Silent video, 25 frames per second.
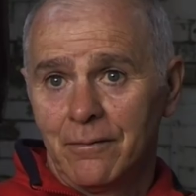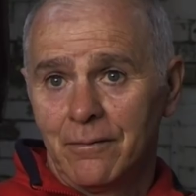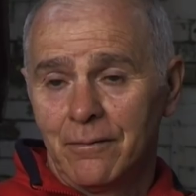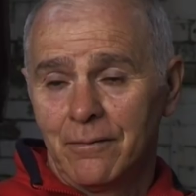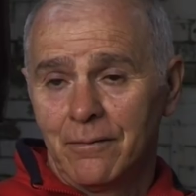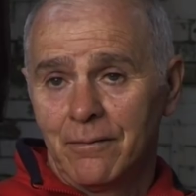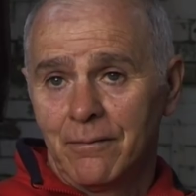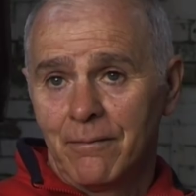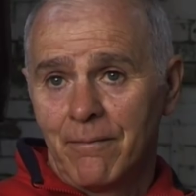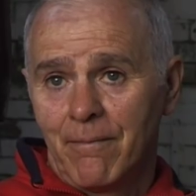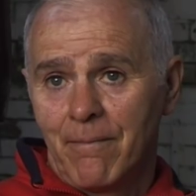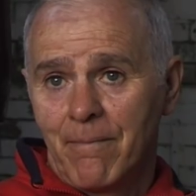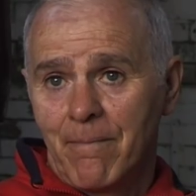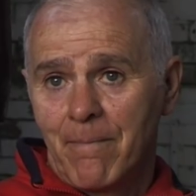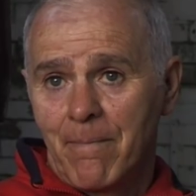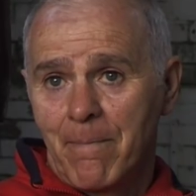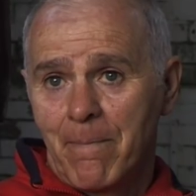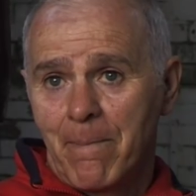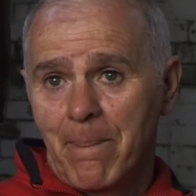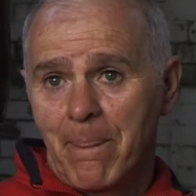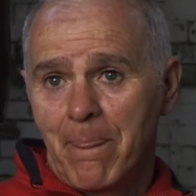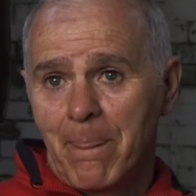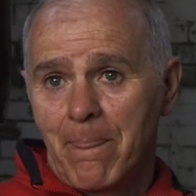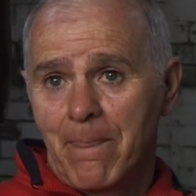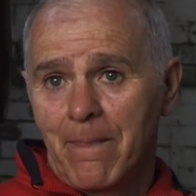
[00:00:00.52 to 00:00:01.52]
And just last
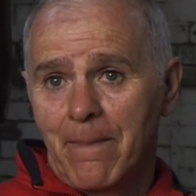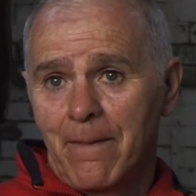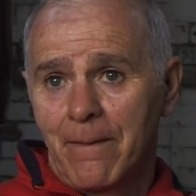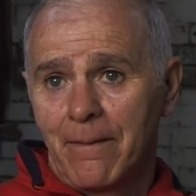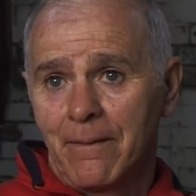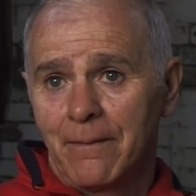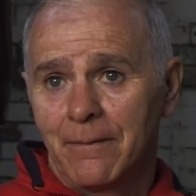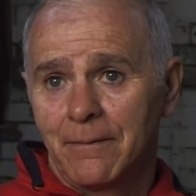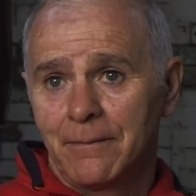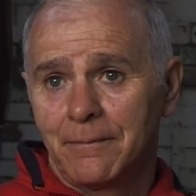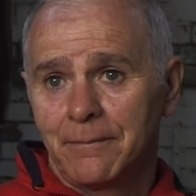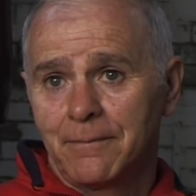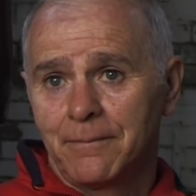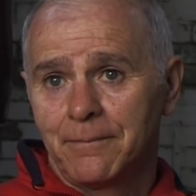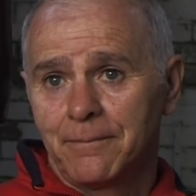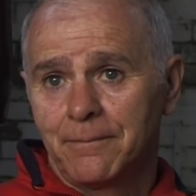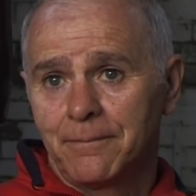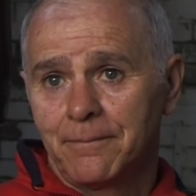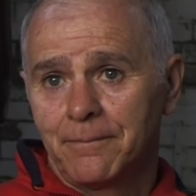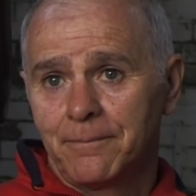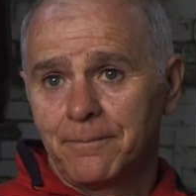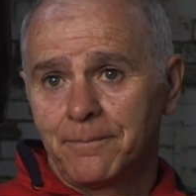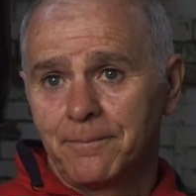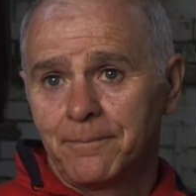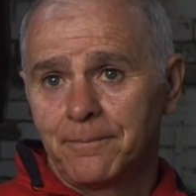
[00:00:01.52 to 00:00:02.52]
weekend we've seen
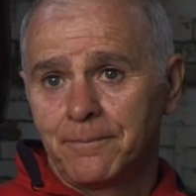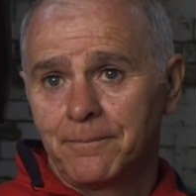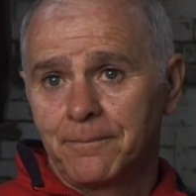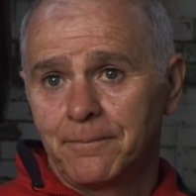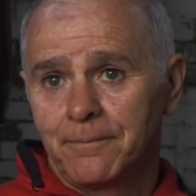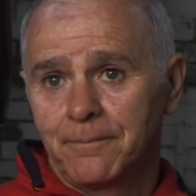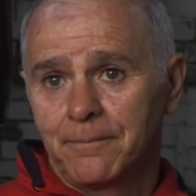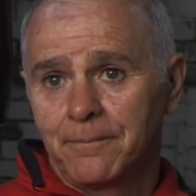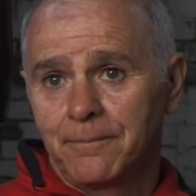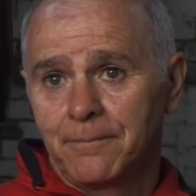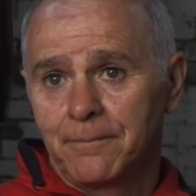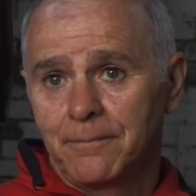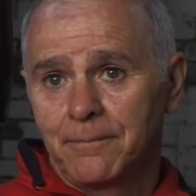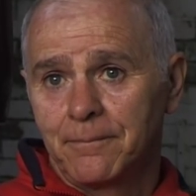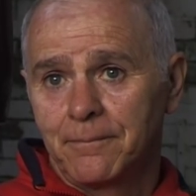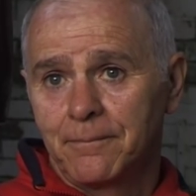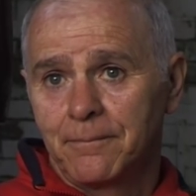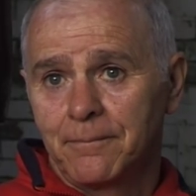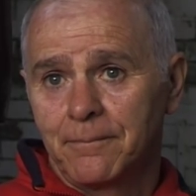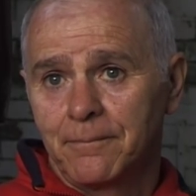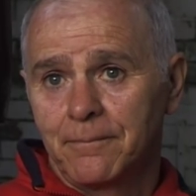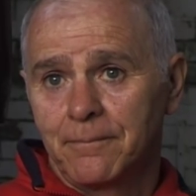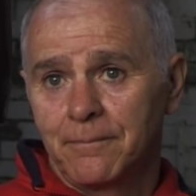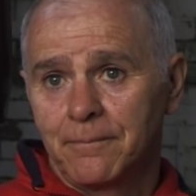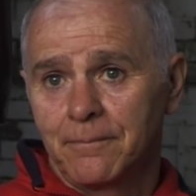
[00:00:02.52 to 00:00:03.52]
Junior Witter, one of your
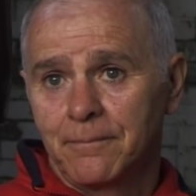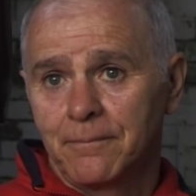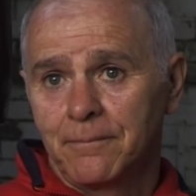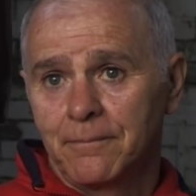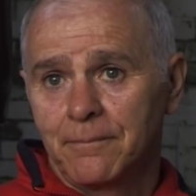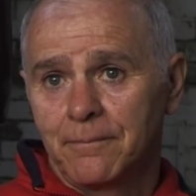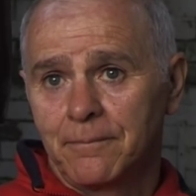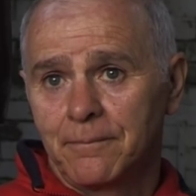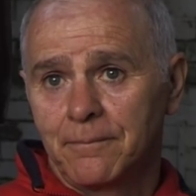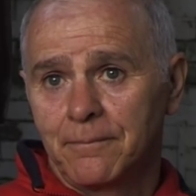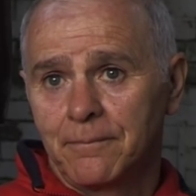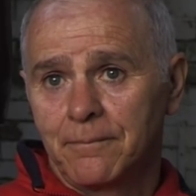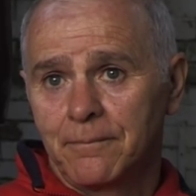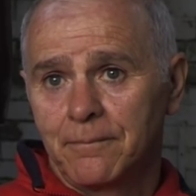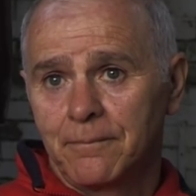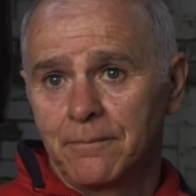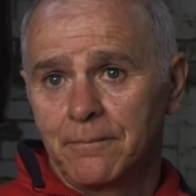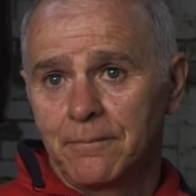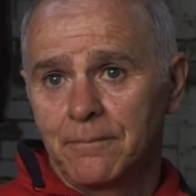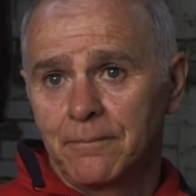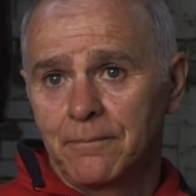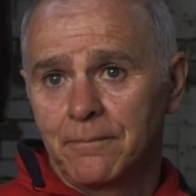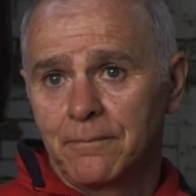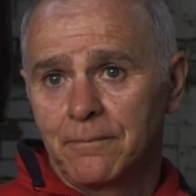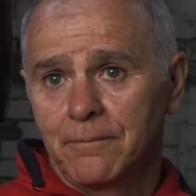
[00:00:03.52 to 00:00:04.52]
fighters, go up against a
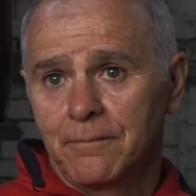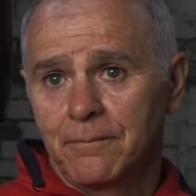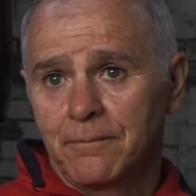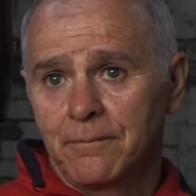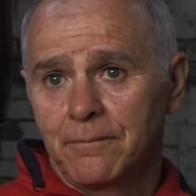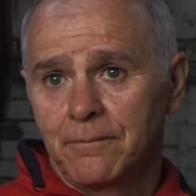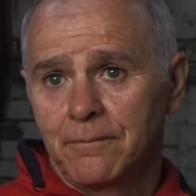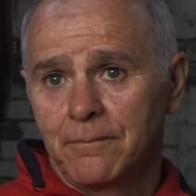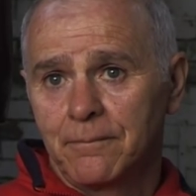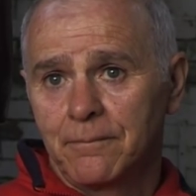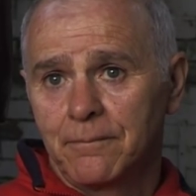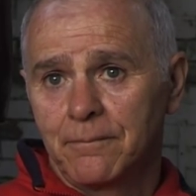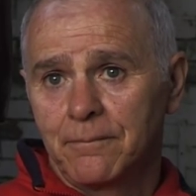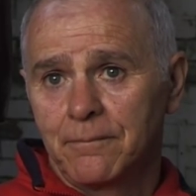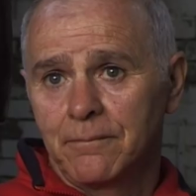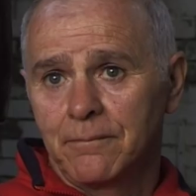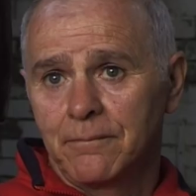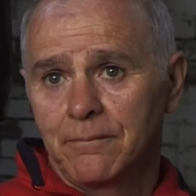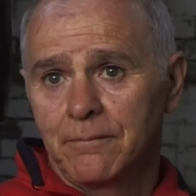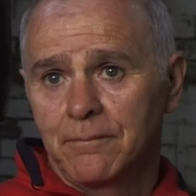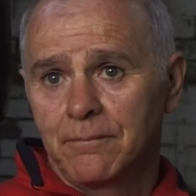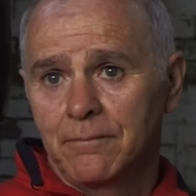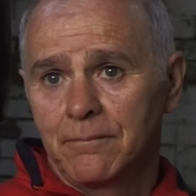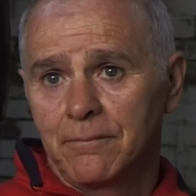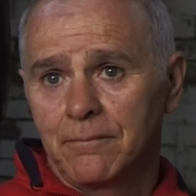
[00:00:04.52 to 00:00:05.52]
world champion on 9
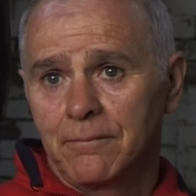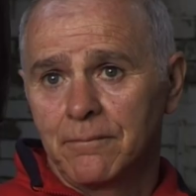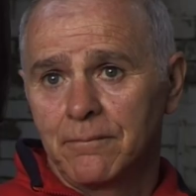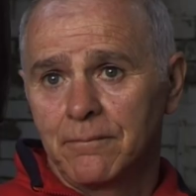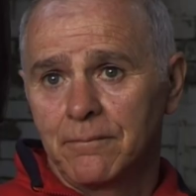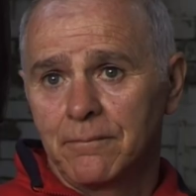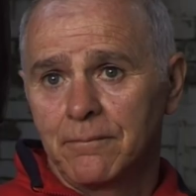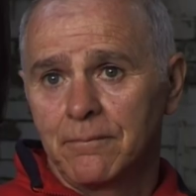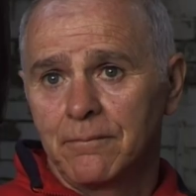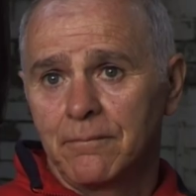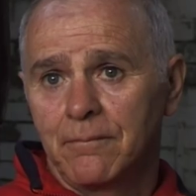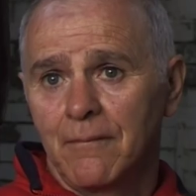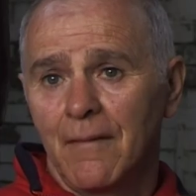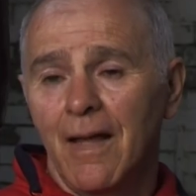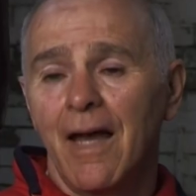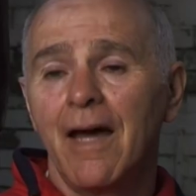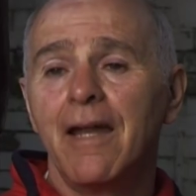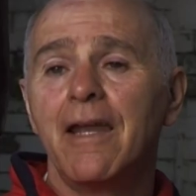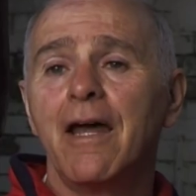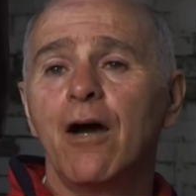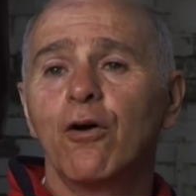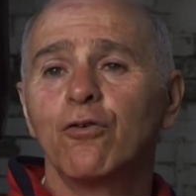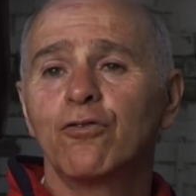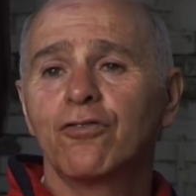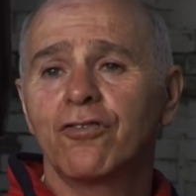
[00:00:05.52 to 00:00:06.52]
days' notice.
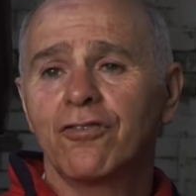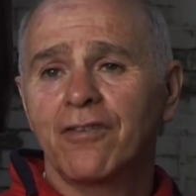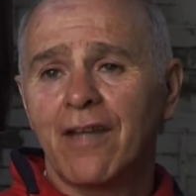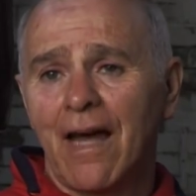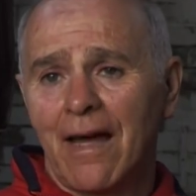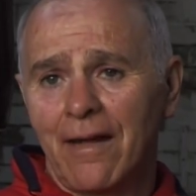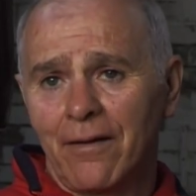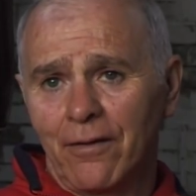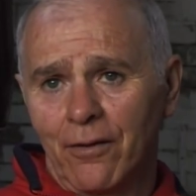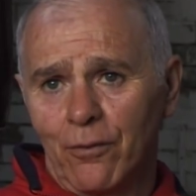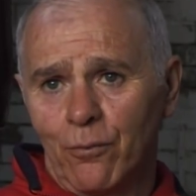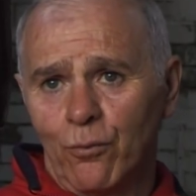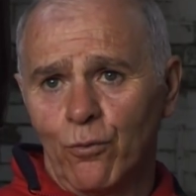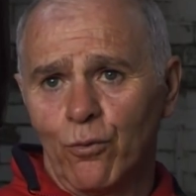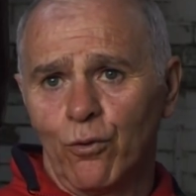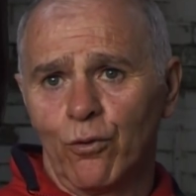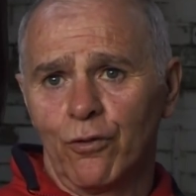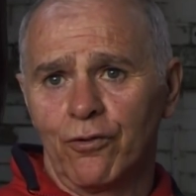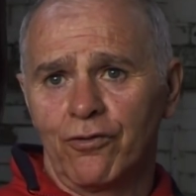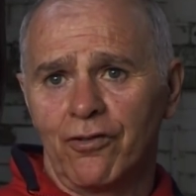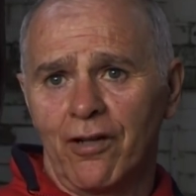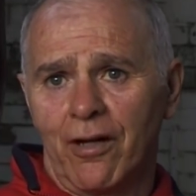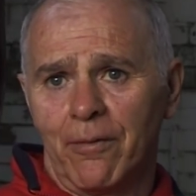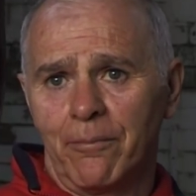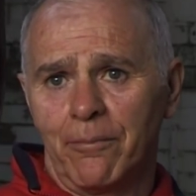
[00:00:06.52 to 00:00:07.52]
An outstanding
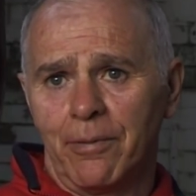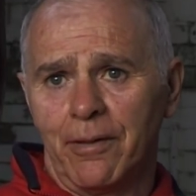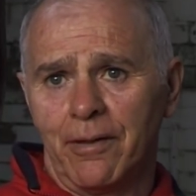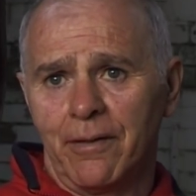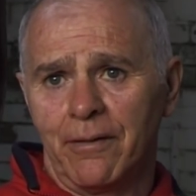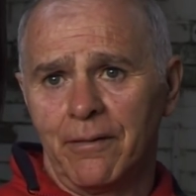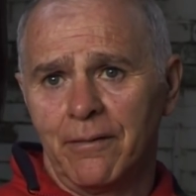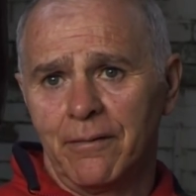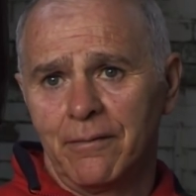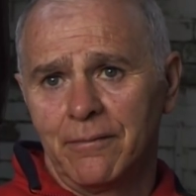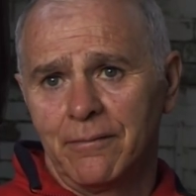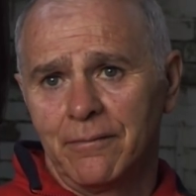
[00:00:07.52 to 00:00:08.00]
world champion.